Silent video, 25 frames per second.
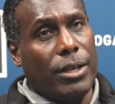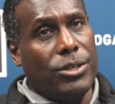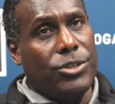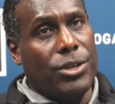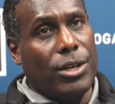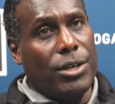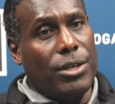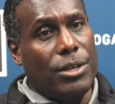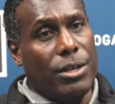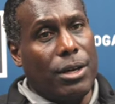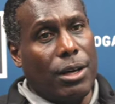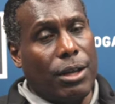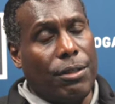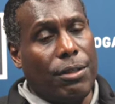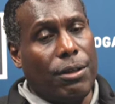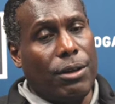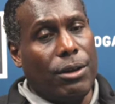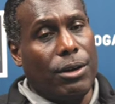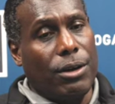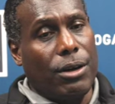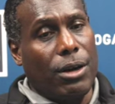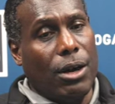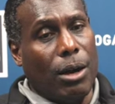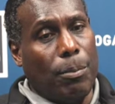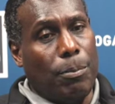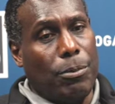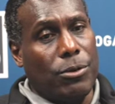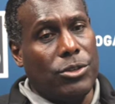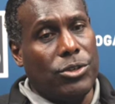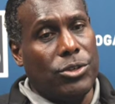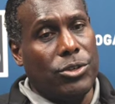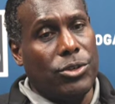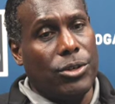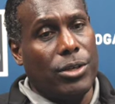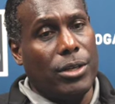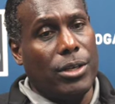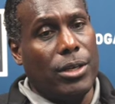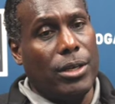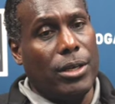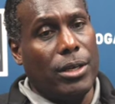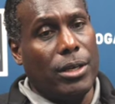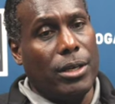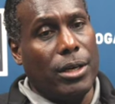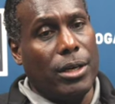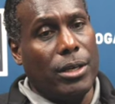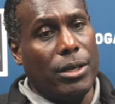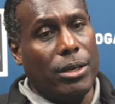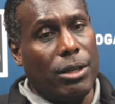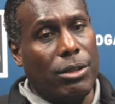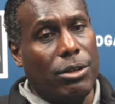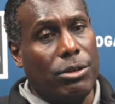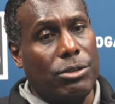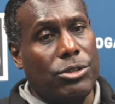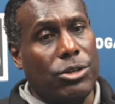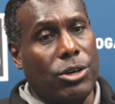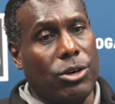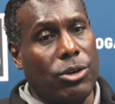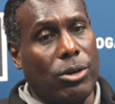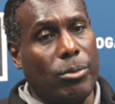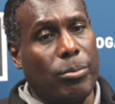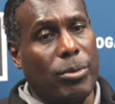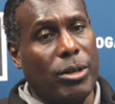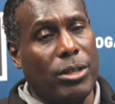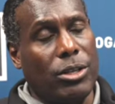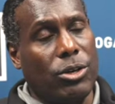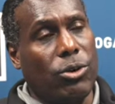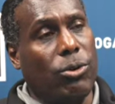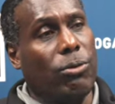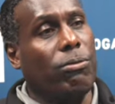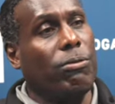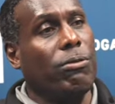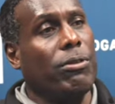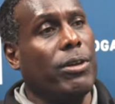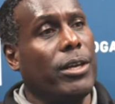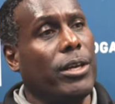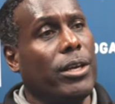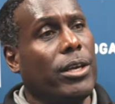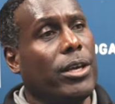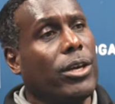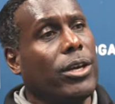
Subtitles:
another opportunity, another tournament to hopefully